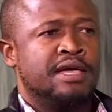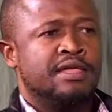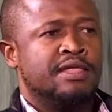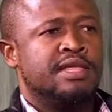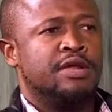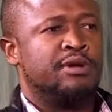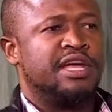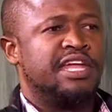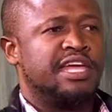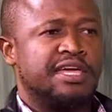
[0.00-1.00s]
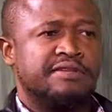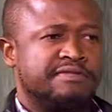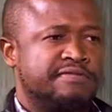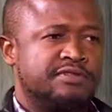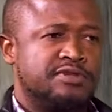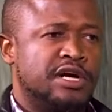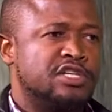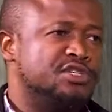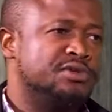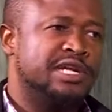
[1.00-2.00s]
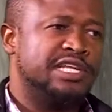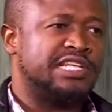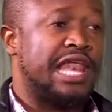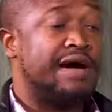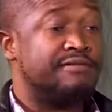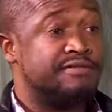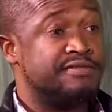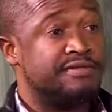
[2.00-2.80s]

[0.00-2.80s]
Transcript: that we can give to our children is love.